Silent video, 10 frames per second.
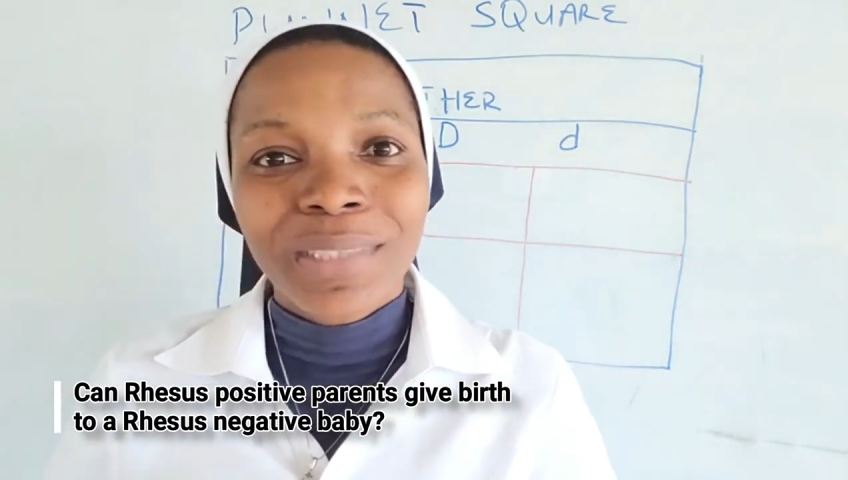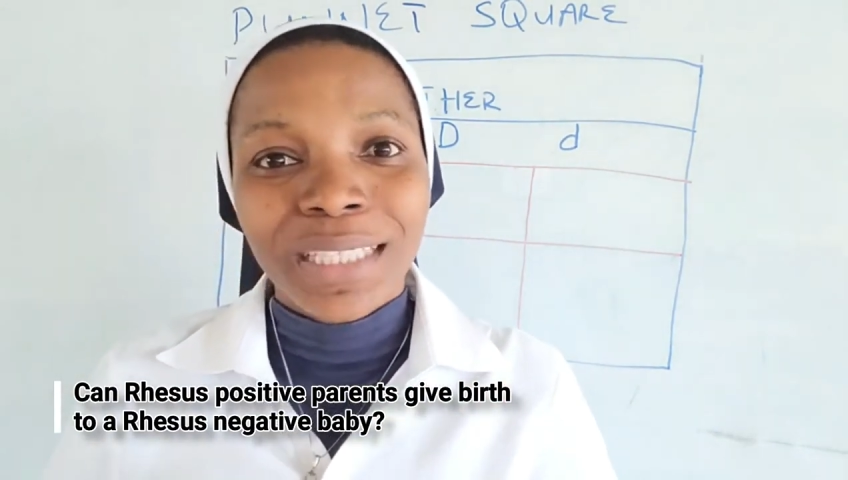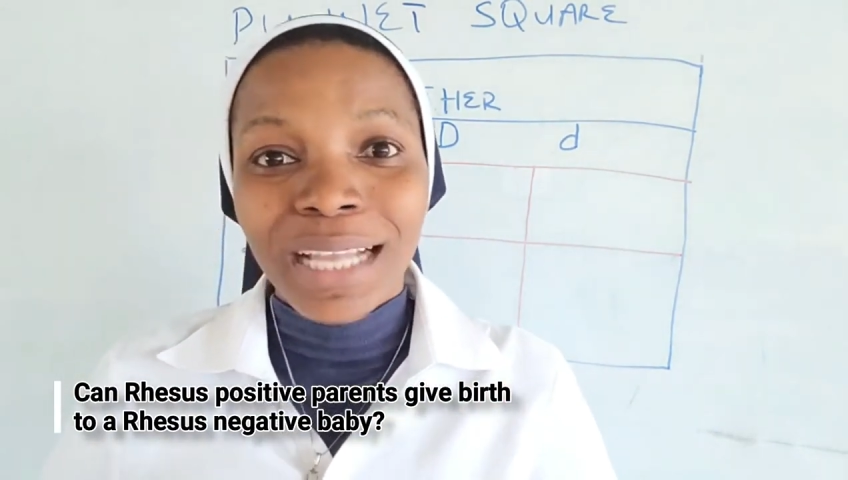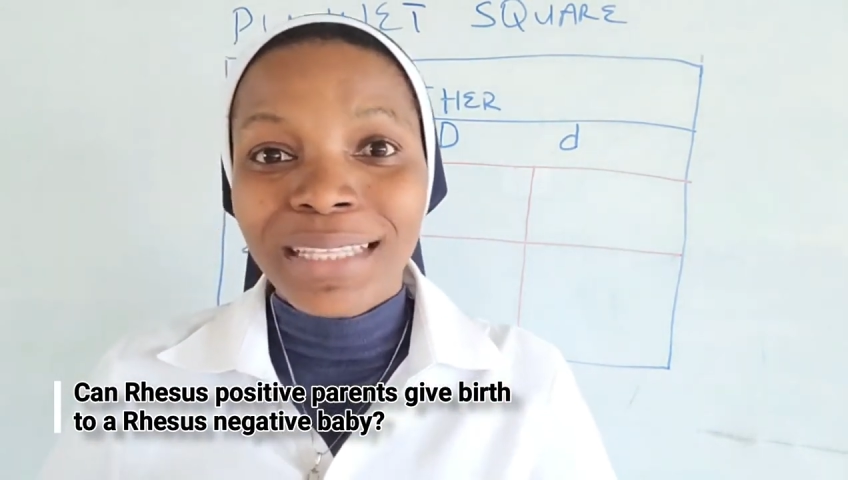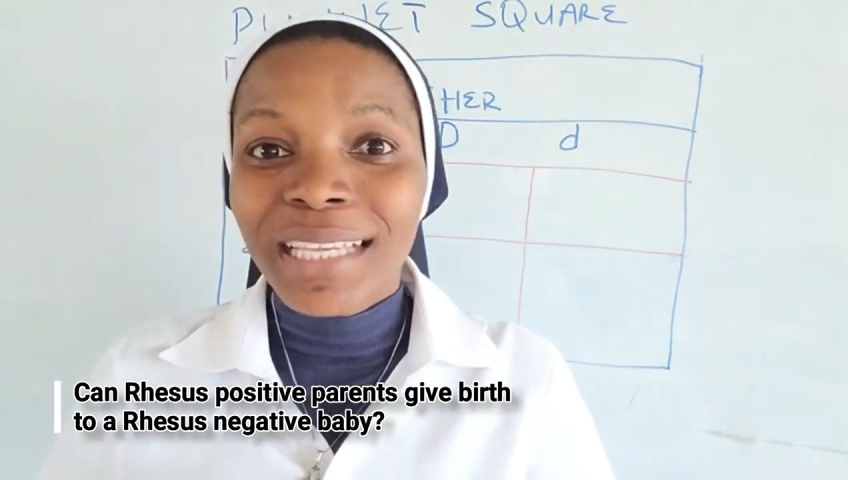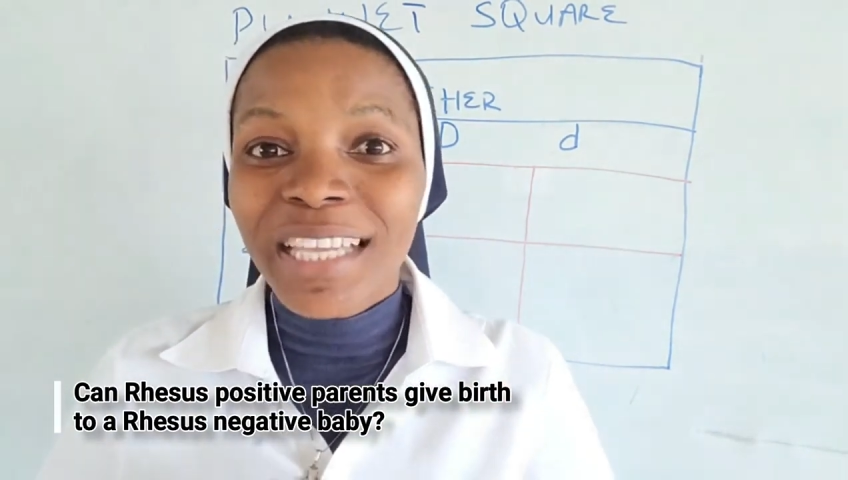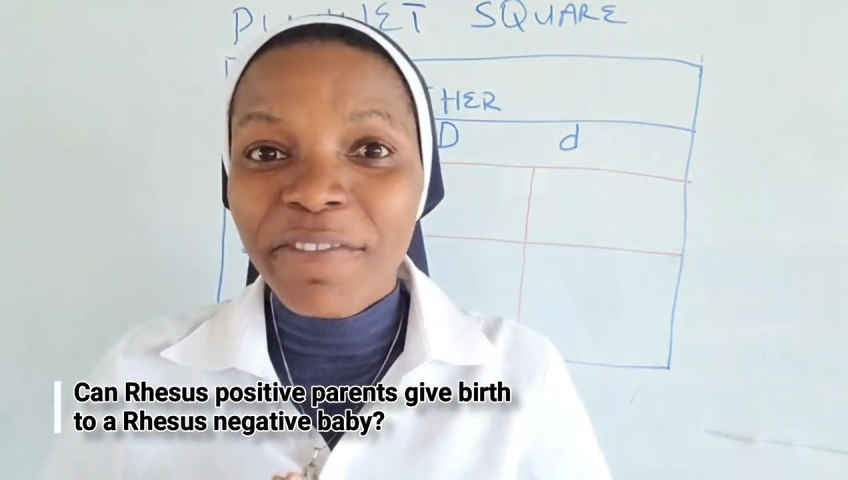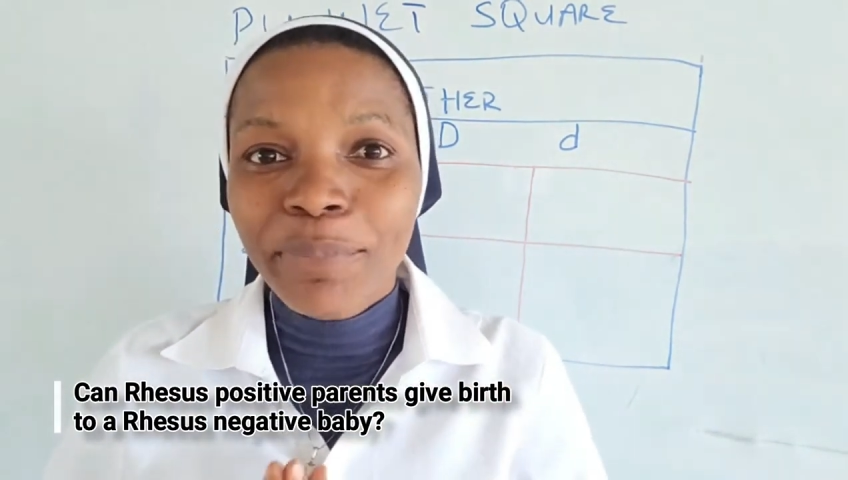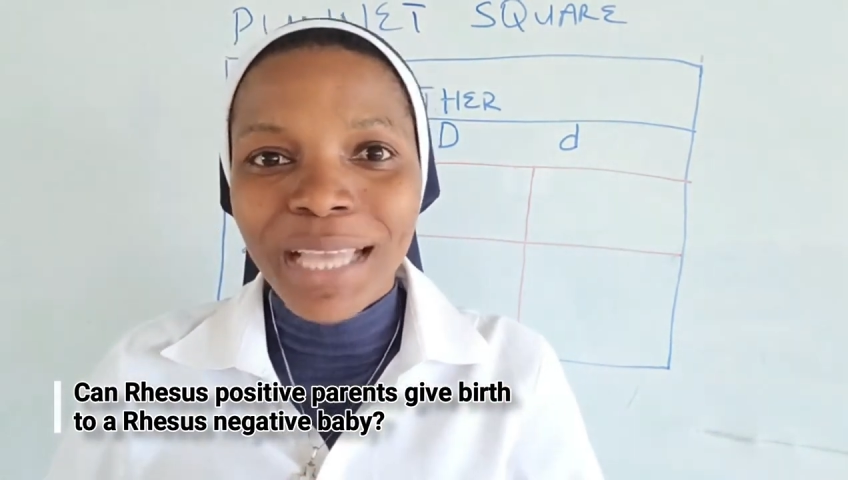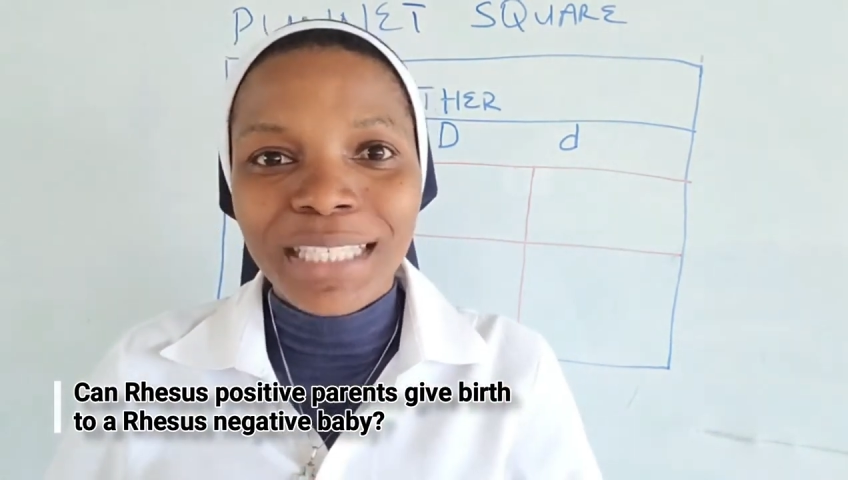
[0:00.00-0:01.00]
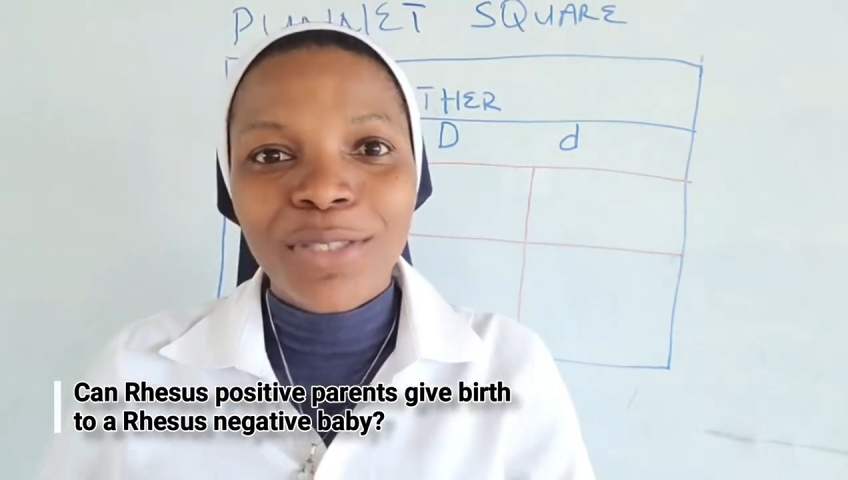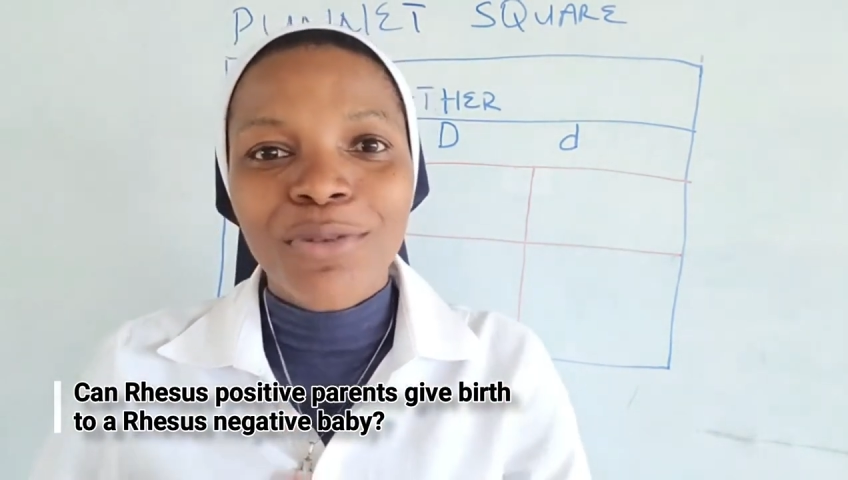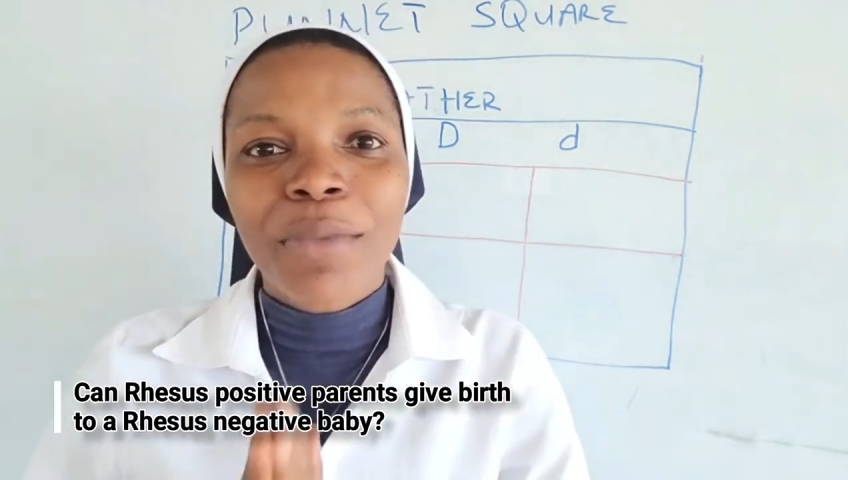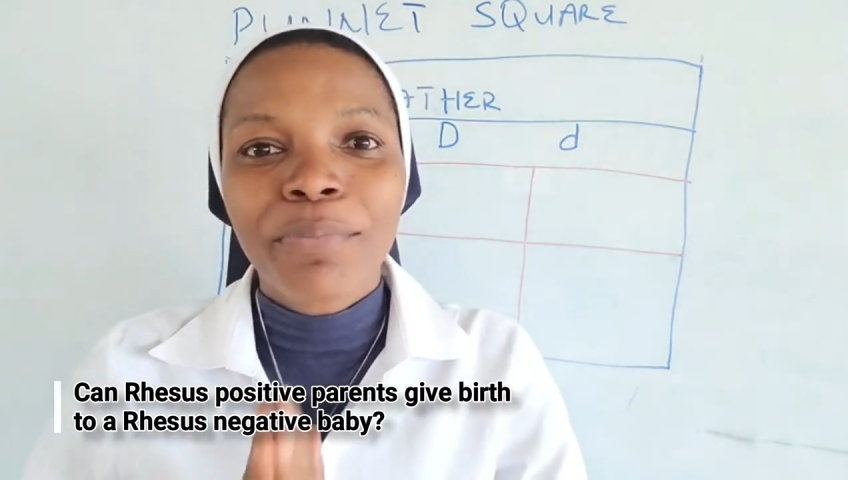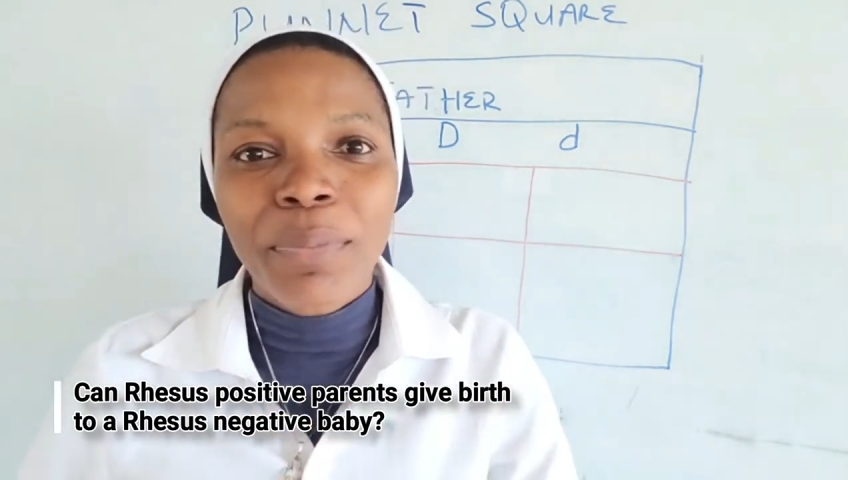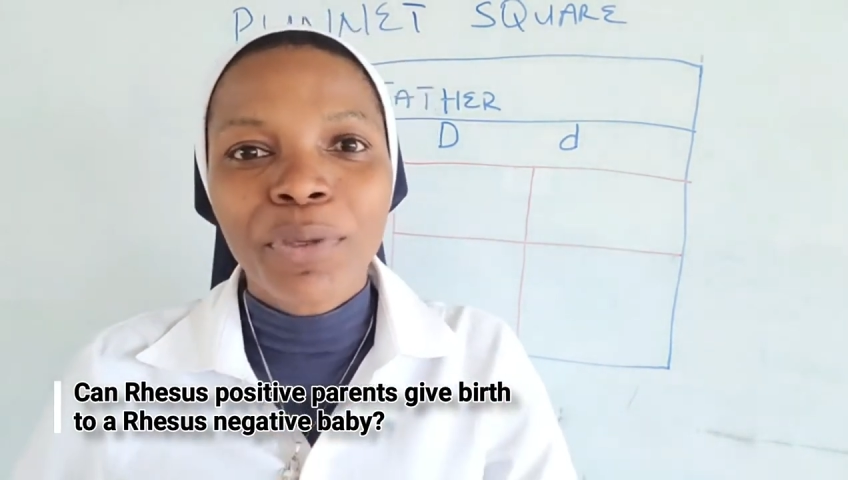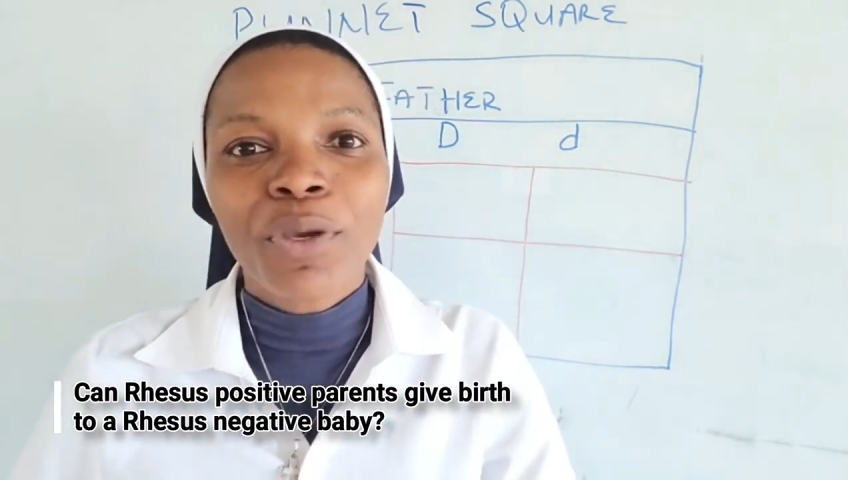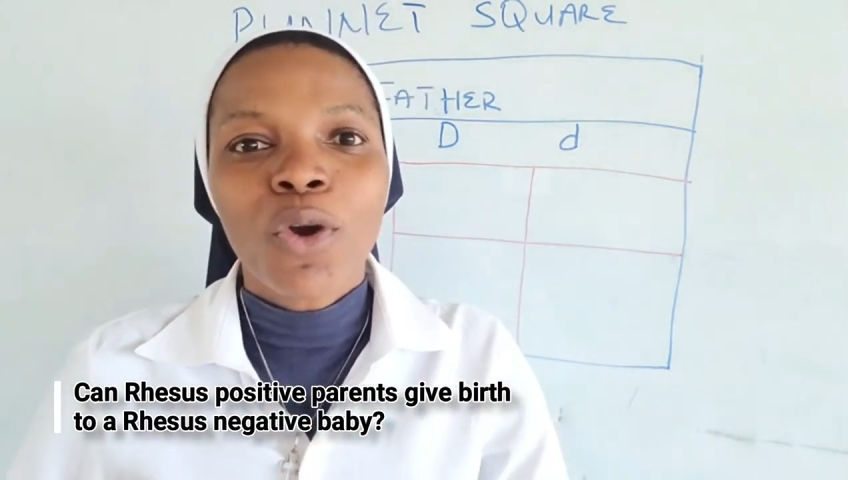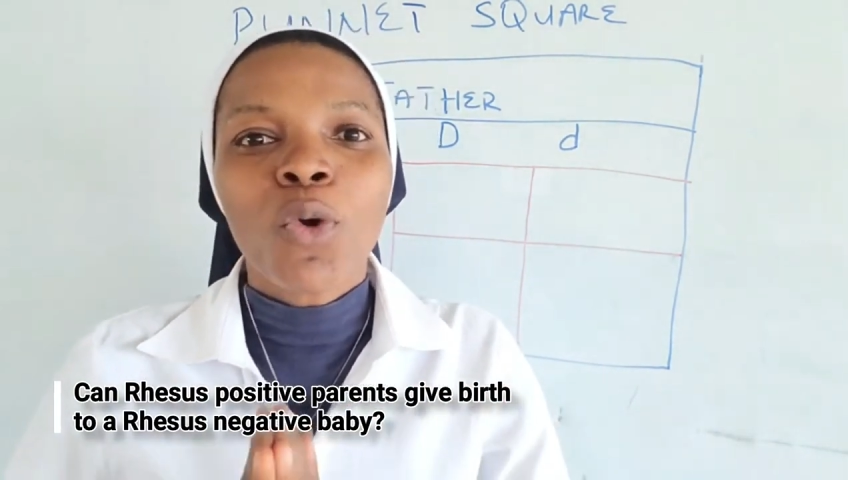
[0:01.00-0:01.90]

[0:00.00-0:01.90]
can they give birth to a baby